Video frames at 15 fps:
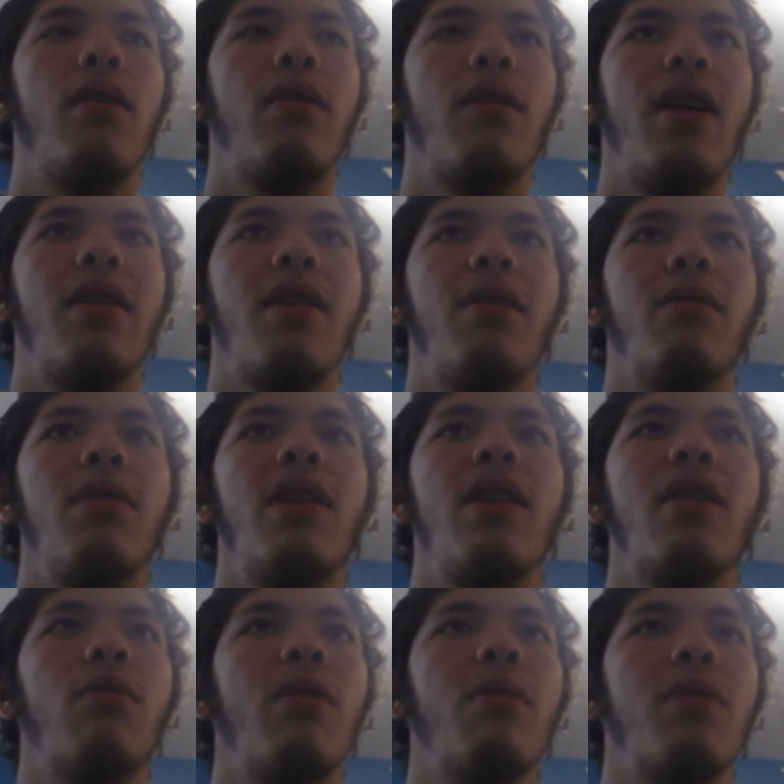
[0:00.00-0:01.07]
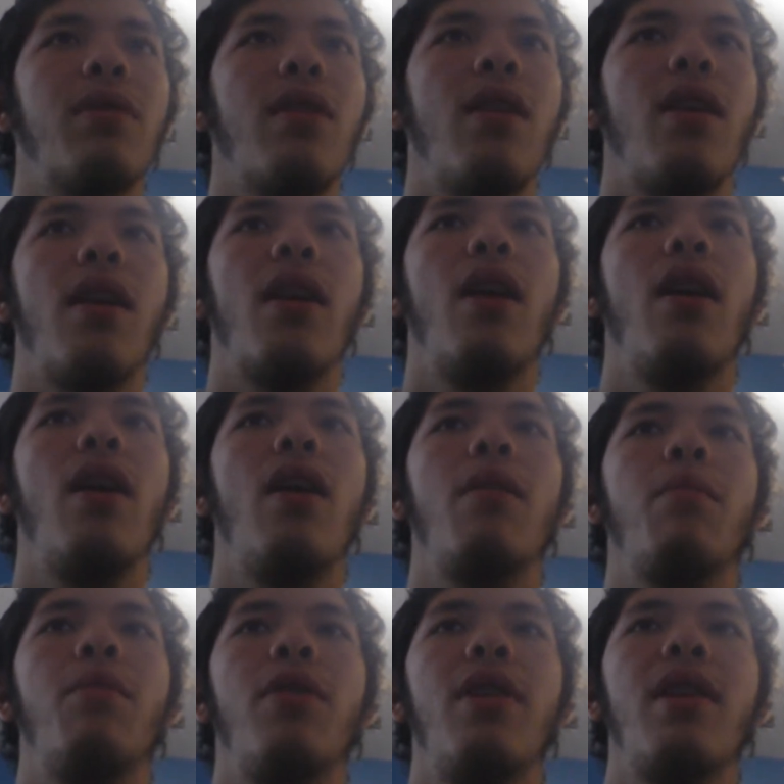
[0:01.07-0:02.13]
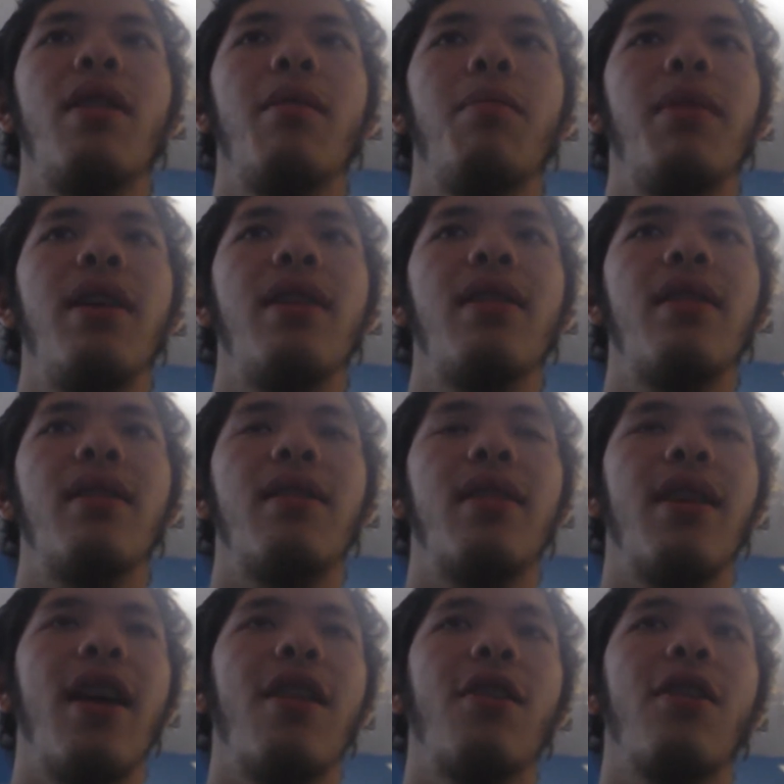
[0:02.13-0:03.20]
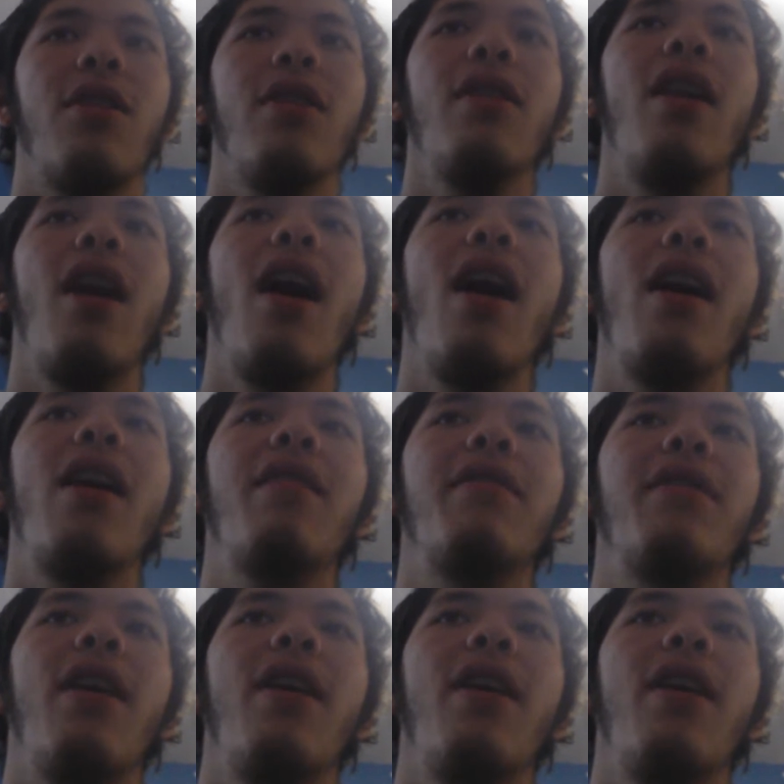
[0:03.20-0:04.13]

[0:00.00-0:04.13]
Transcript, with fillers: Wow, that reading through was long. Putting the pieces together. Love.